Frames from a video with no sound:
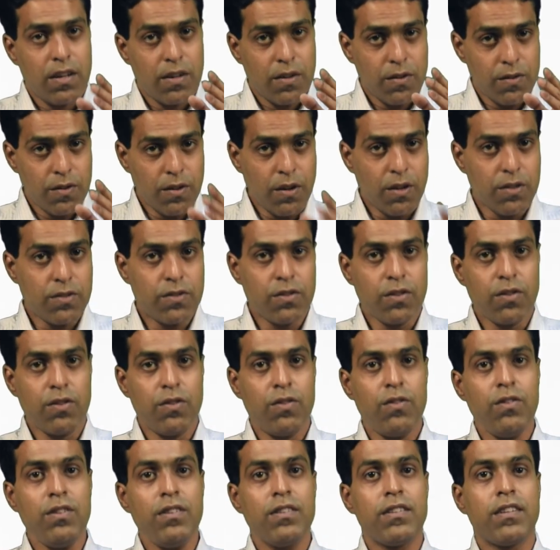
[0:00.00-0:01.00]
We also
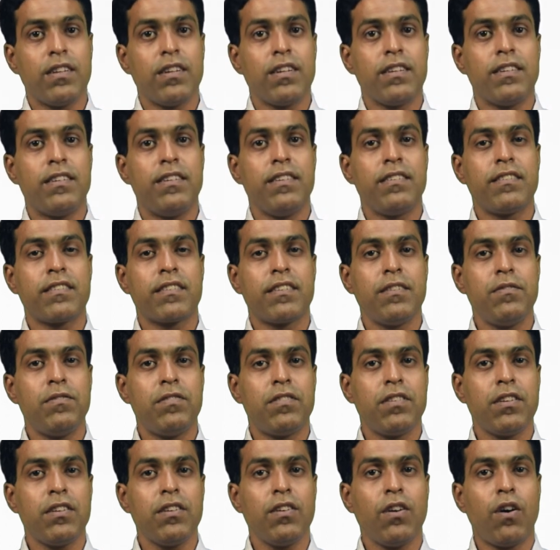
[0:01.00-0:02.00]
known the
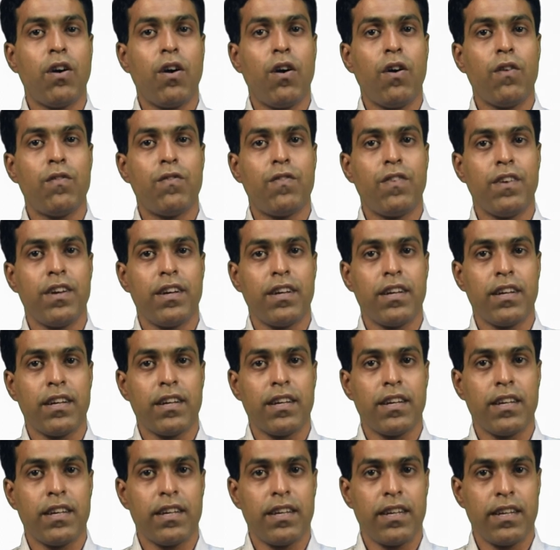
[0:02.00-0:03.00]
description of a
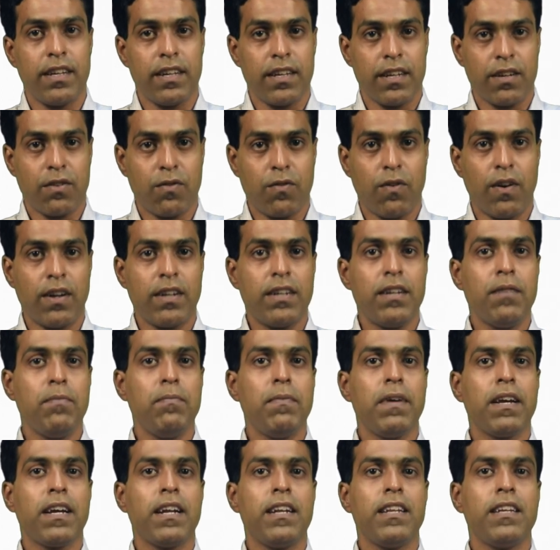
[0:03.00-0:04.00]
quantum
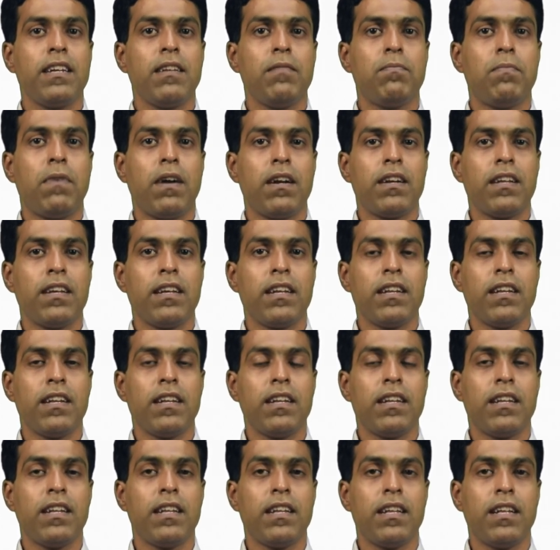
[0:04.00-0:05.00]
mechanical particle
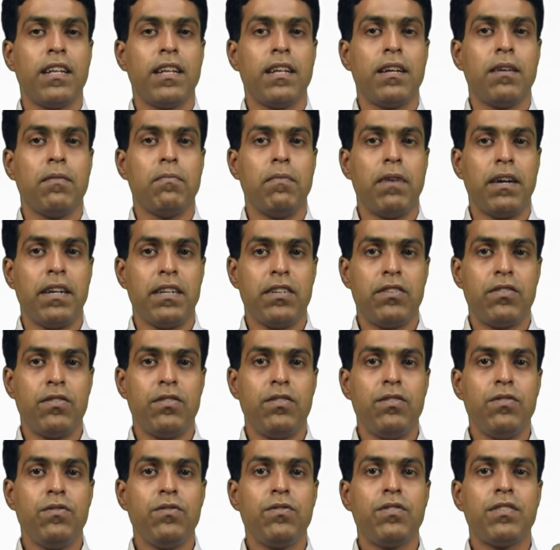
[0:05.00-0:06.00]
by
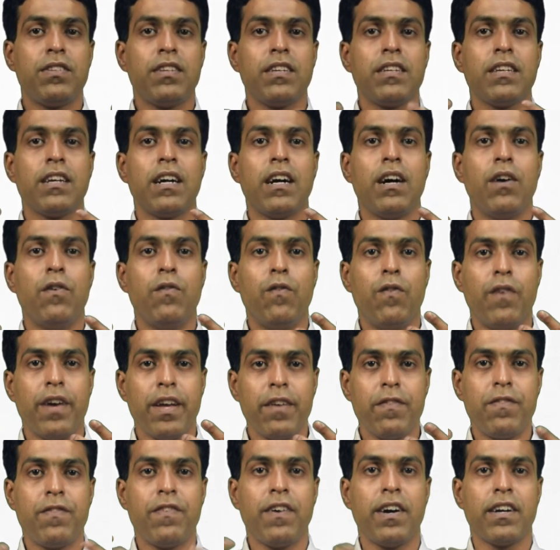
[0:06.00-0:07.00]
introducing a
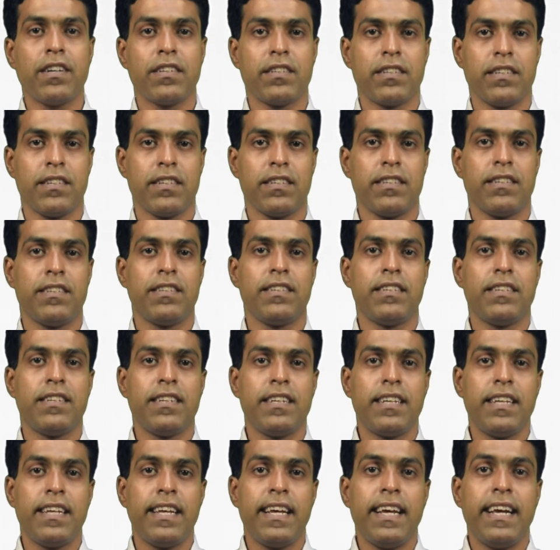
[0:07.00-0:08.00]
wave function
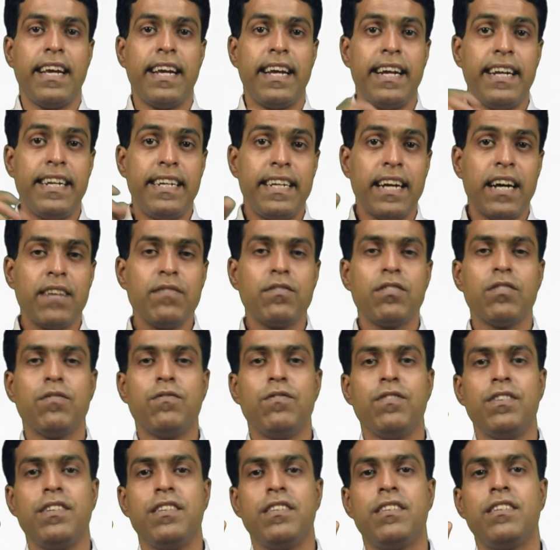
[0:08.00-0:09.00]
in terms of
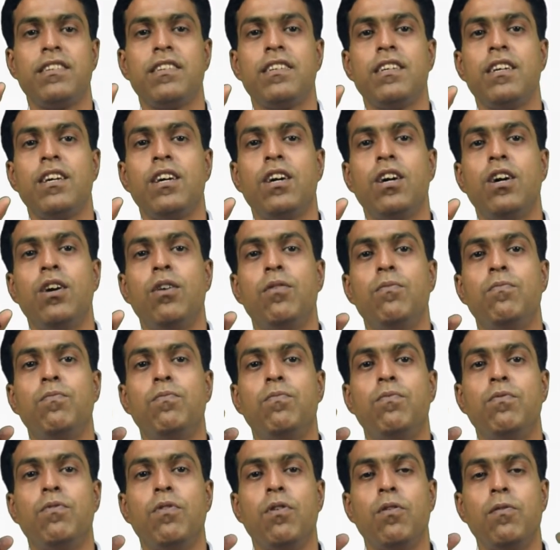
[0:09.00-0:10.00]
which
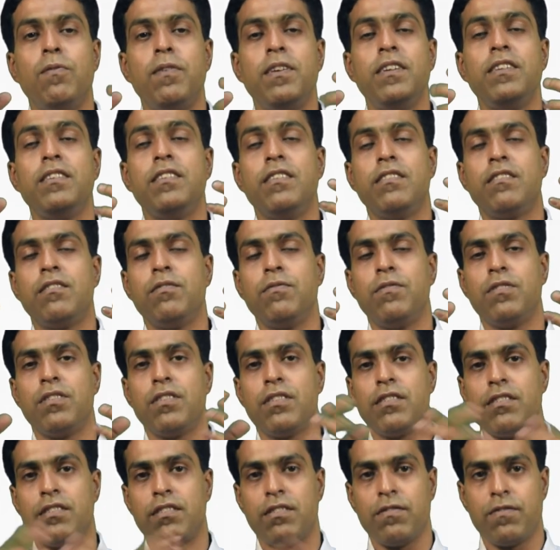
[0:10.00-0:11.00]
probability distribution
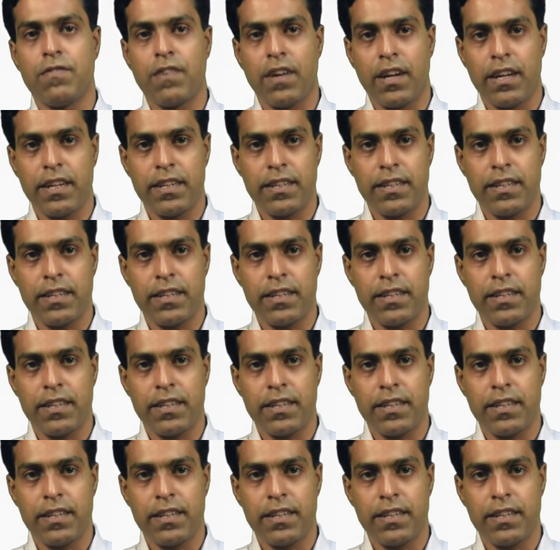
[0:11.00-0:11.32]
is defined.